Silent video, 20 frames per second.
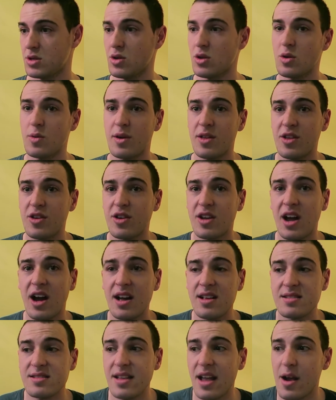You're the one that
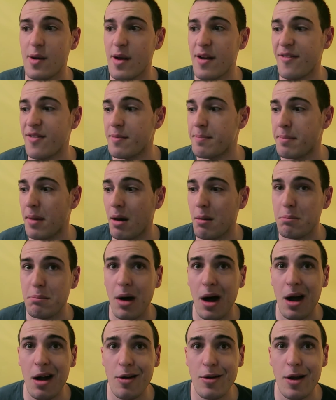can't stay away from Bob
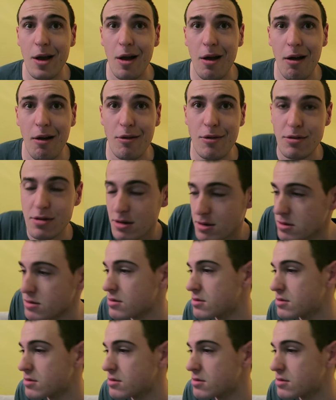Barnard.